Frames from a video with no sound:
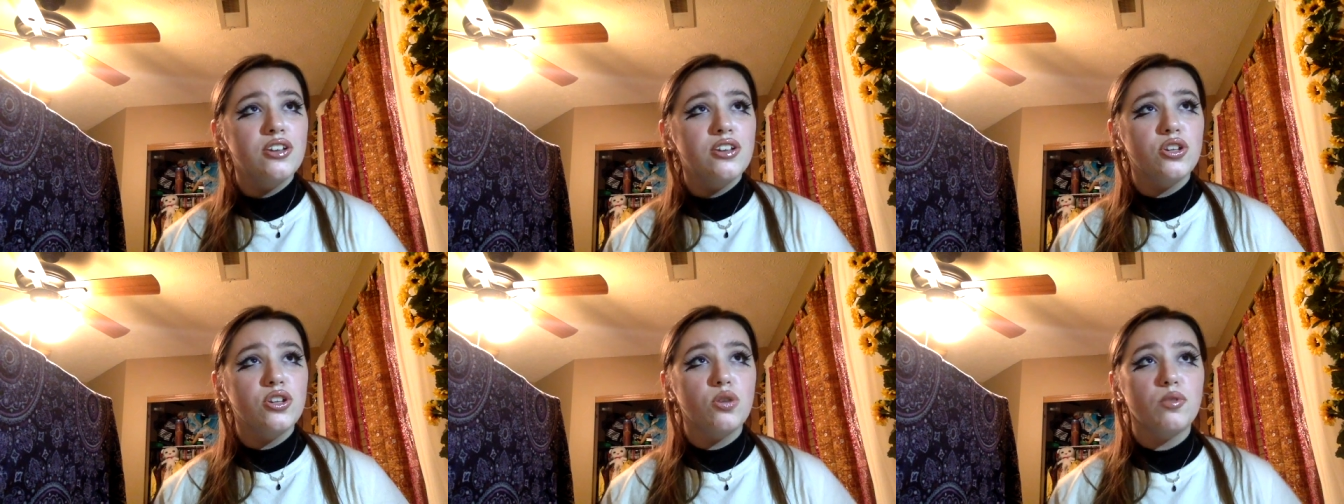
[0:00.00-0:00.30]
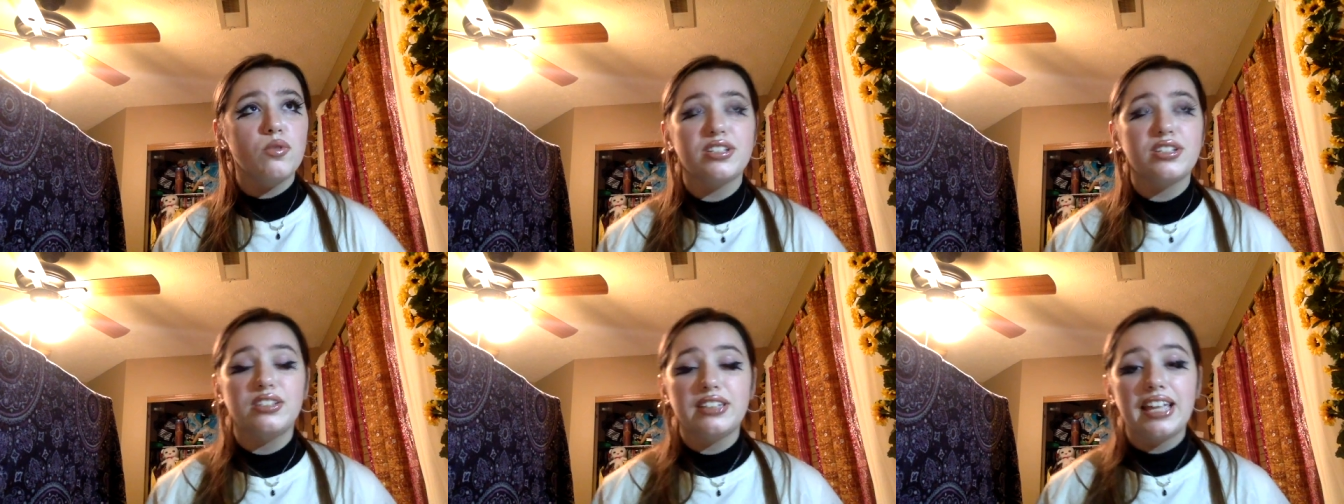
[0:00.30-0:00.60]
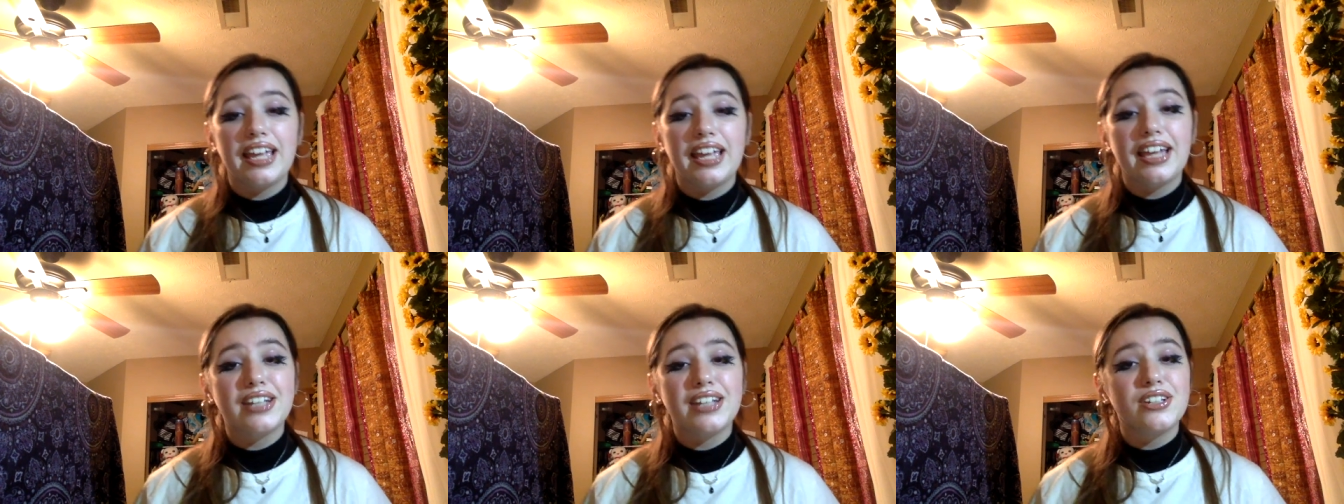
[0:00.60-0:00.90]
Nowhere to
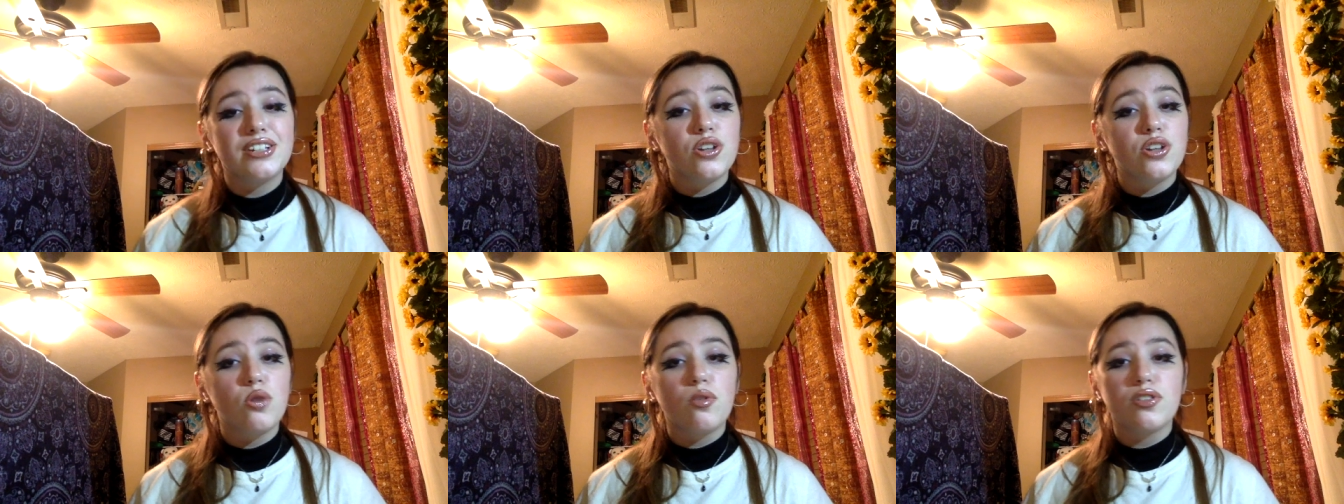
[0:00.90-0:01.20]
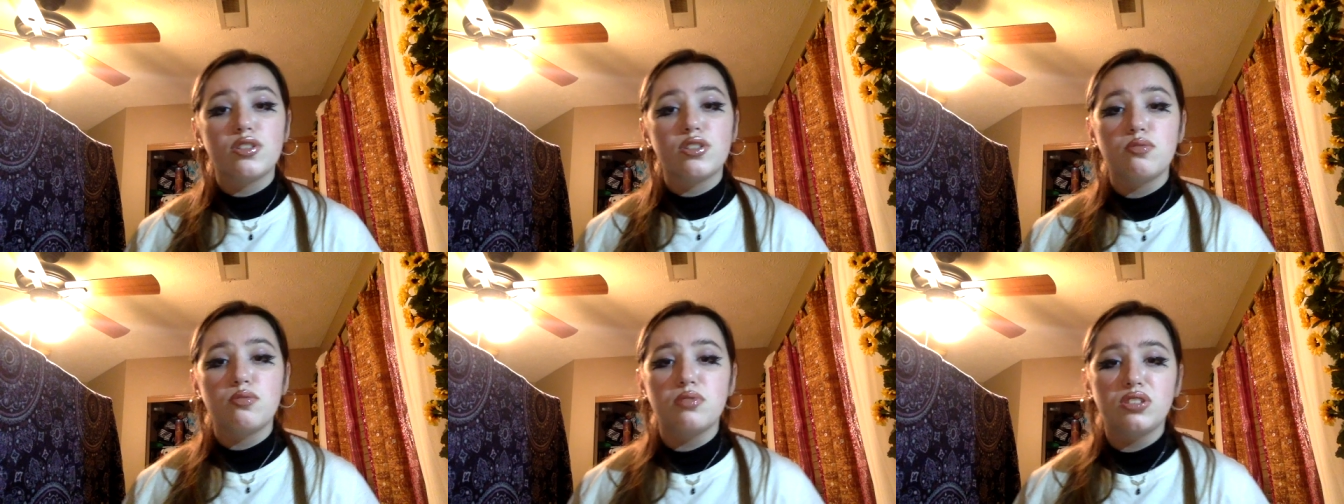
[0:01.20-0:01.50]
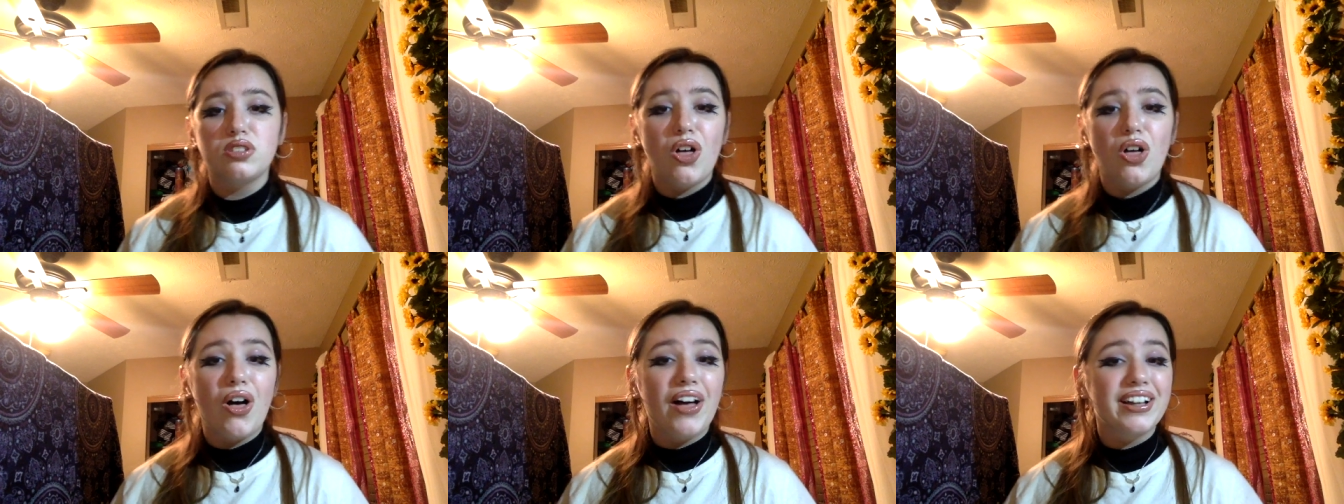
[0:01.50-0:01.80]
land, nowhere to
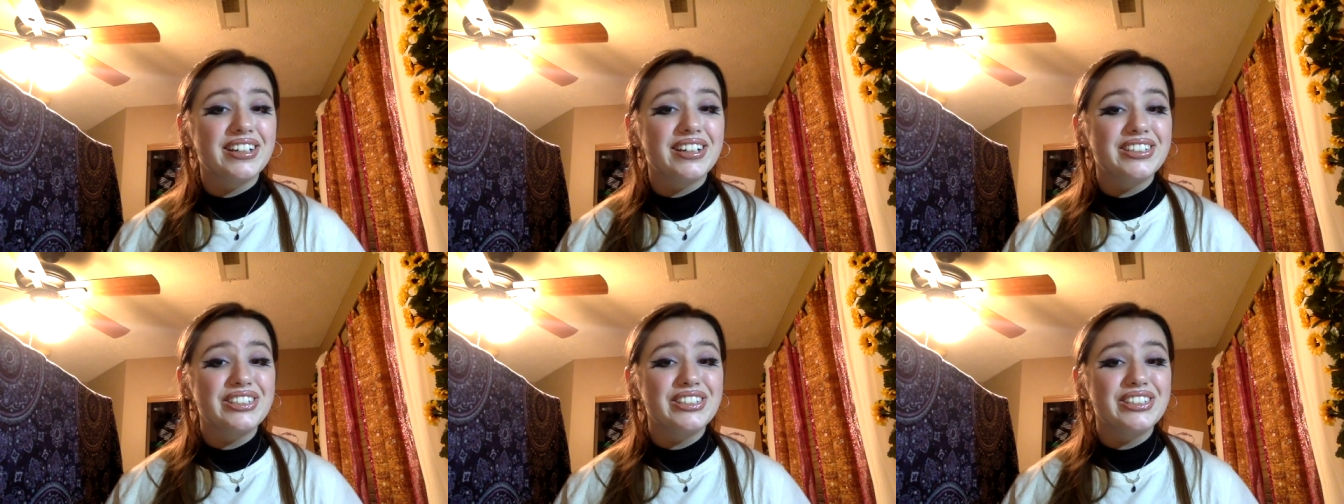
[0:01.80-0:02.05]
belong,